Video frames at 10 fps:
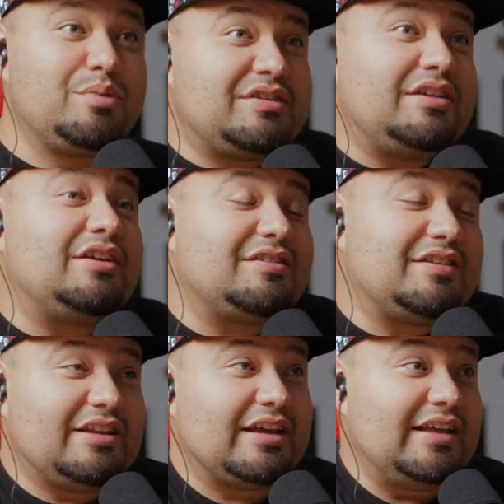because it
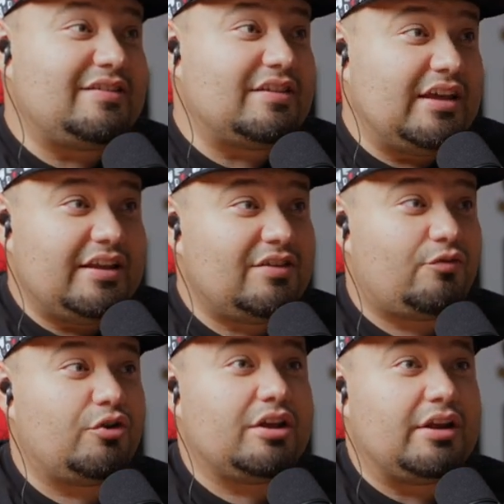does like it's it
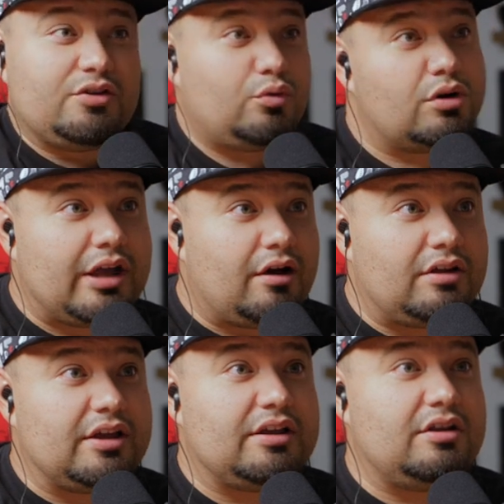is freaking it's a
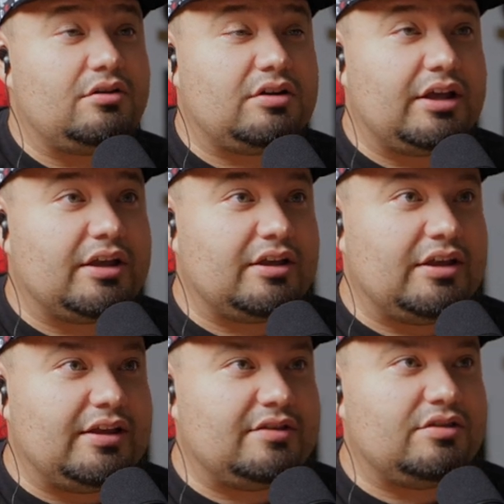workout. Like you yeah. know like
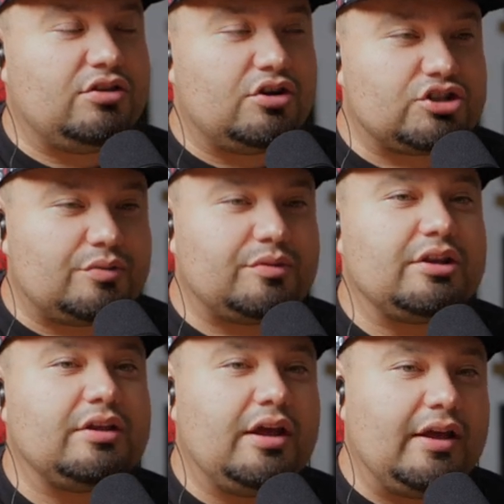it there's
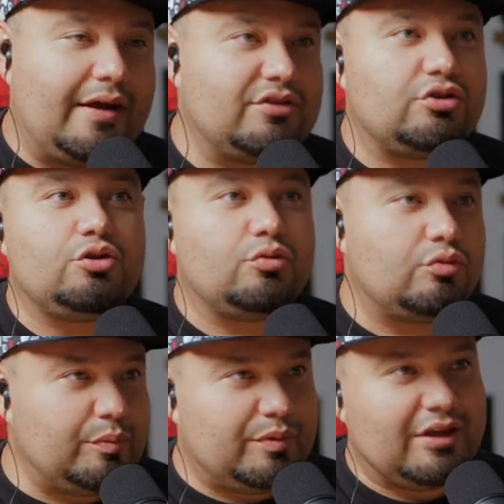something having to do
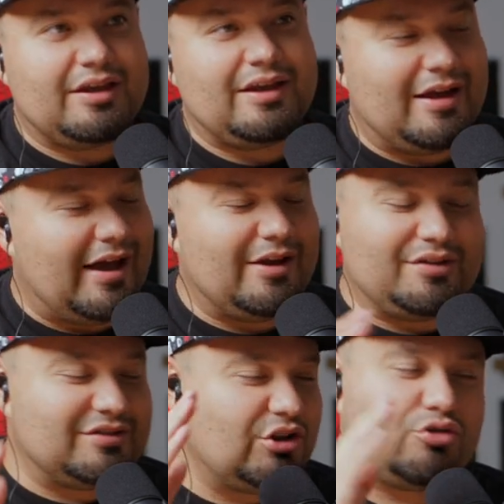replay.
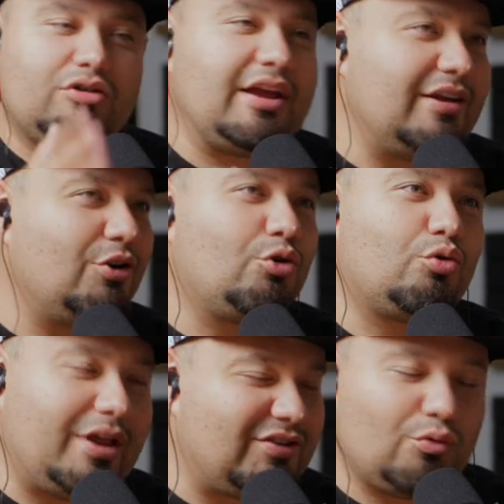Anyways, great.
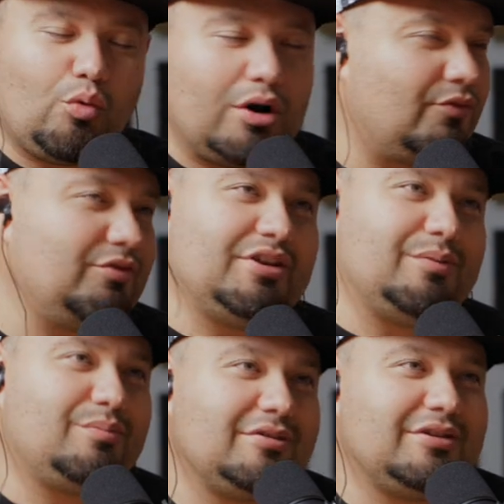That's a wonderful tip.